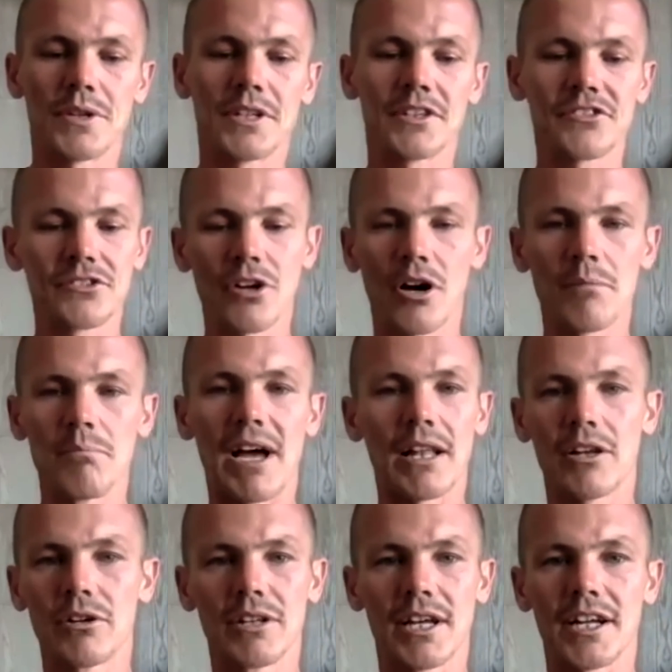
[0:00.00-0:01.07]
And sure. It's not a
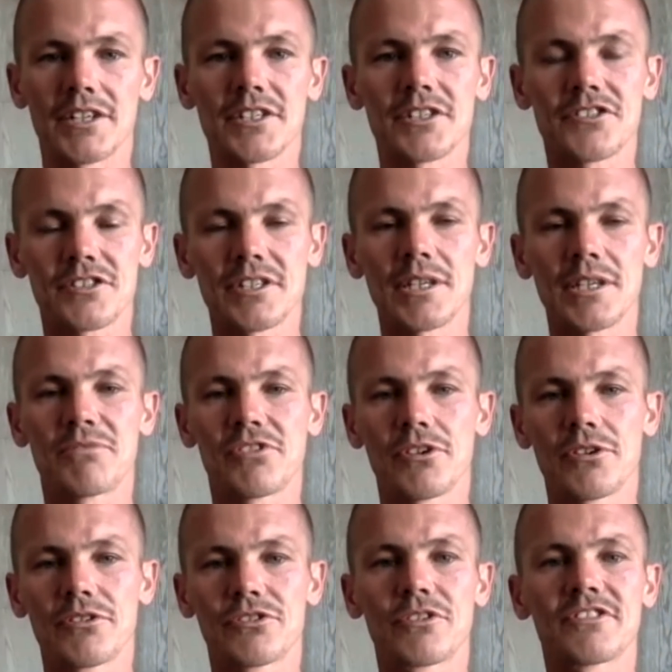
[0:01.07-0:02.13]
mellow ledge. It's steep,
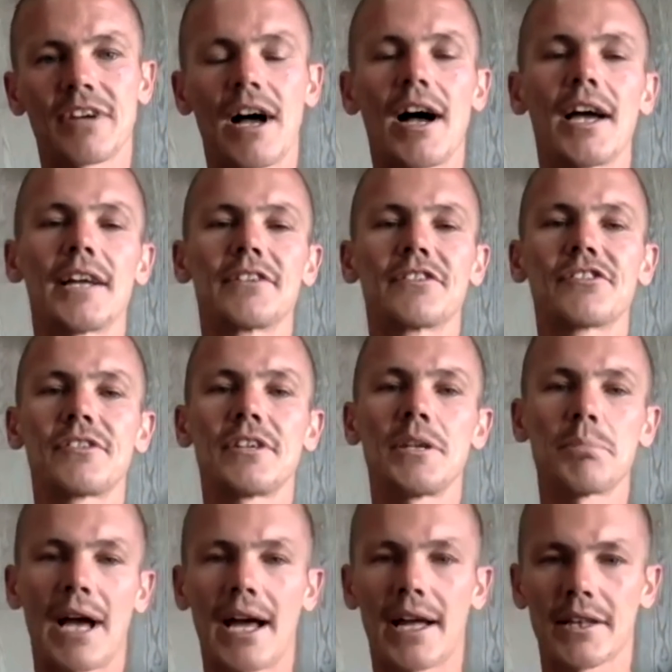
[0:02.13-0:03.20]
too. So it's high and
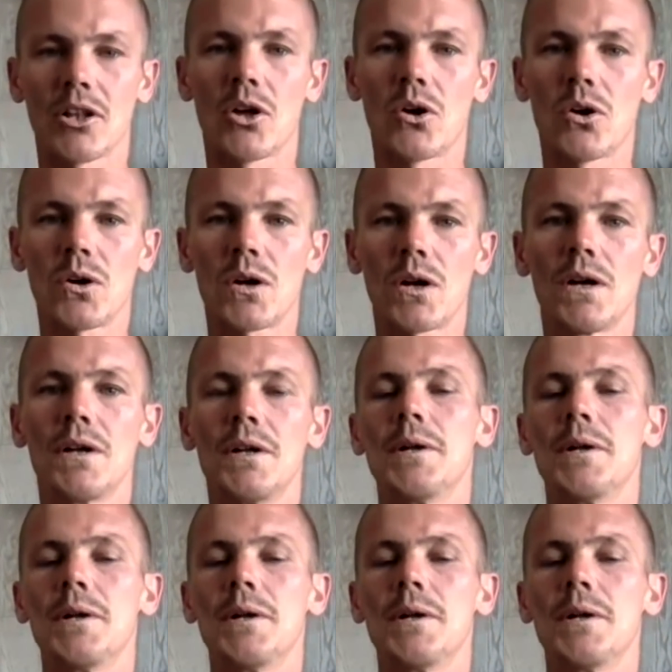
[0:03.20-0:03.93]
steep and long.